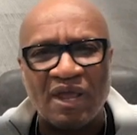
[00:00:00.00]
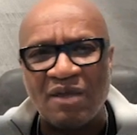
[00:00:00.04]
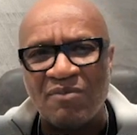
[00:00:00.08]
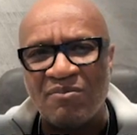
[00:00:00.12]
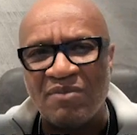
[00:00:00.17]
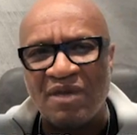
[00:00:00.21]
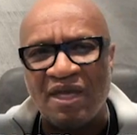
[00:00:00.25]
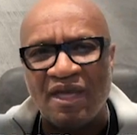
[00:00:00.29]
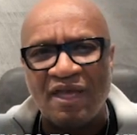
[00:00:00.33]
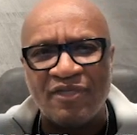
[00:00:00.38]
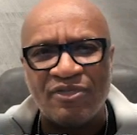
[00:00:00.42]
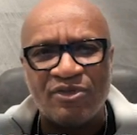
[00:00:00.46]

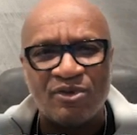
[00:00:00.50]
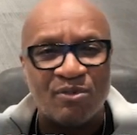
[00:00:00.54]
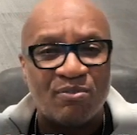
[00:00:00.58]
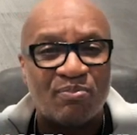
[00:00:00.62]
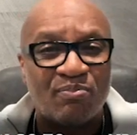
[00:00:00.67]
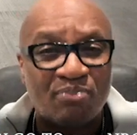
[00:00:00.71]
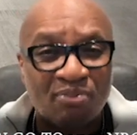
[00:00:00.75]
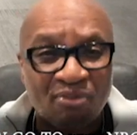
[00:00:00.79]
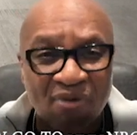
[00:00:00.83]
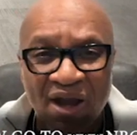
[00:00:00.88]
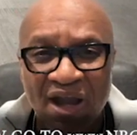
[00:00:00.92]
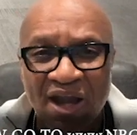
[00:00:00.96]
Amen. Through
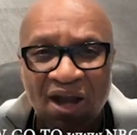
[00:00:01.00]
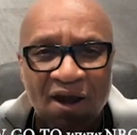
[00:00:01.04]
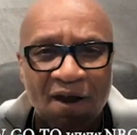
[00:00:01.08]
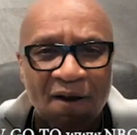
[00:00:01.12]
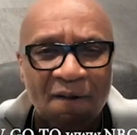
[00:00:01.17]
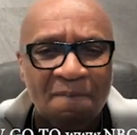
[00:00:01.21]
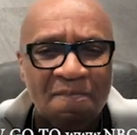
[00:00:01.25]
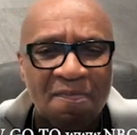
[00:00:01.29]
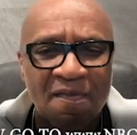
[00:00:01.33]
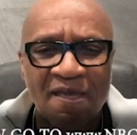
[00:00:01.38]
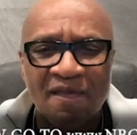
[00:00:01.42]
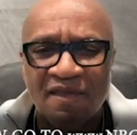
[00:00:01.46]

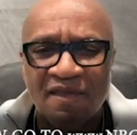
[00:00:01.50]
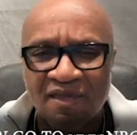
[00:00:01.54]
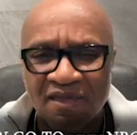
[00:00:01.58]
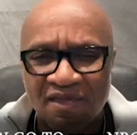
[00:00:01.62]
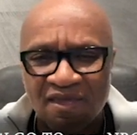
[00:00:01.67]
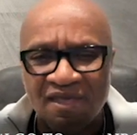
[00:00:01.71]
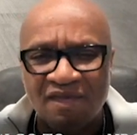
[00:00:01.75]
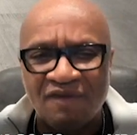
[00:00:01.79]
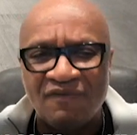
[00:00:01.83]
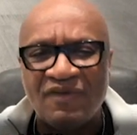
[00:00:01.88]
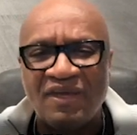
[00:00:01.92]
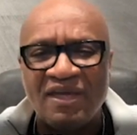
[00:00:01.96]
prayer,
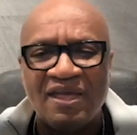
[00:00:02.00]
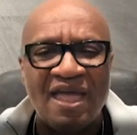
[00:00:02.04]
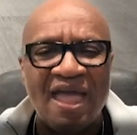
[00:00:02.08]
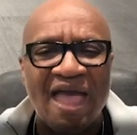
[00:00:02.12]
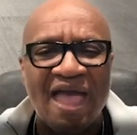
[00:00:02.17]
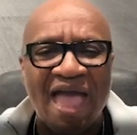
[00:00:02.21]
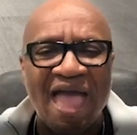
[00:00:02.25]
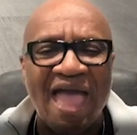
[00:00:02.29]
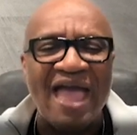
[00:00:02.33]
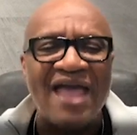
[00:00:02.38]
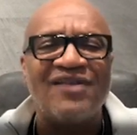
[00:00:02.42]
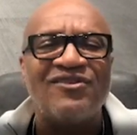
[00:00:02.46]
giving,
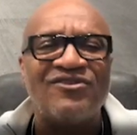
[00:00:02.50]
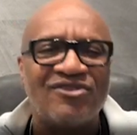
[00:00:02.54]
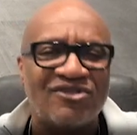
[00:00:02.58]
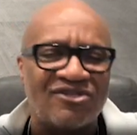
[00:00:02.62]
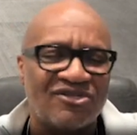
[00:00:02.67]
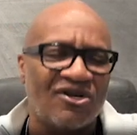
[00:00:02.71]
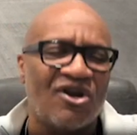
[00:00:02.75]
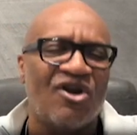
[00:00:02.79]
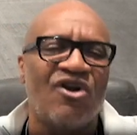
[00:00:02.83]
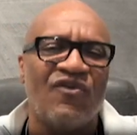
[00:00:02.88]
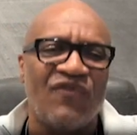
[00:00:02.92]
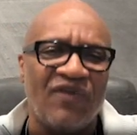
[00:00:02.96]
and
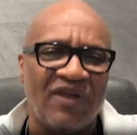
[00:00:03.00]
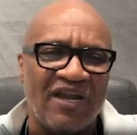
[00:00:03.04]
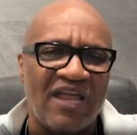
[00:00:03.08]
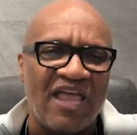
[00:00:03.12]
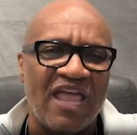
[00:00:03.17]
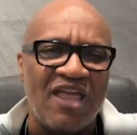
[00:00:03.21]
serving.